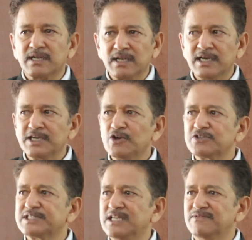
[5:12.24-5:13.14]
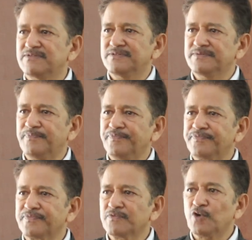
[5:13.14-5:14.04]
clear yourself
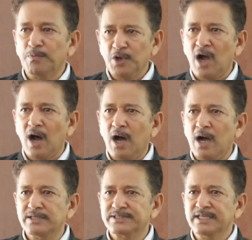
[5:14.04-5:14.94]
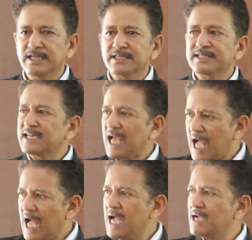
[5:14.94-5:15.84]
from your heart, that
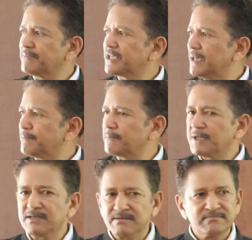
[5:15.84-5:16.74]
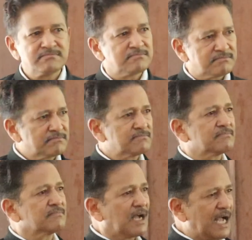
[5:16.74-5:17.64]
I am capable,
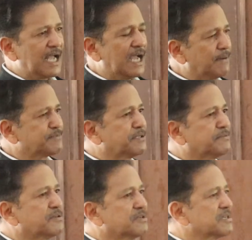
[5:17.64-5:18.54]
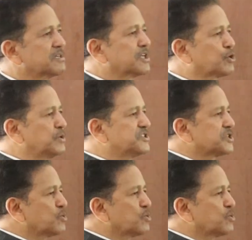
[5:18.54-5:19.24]
I have the requisite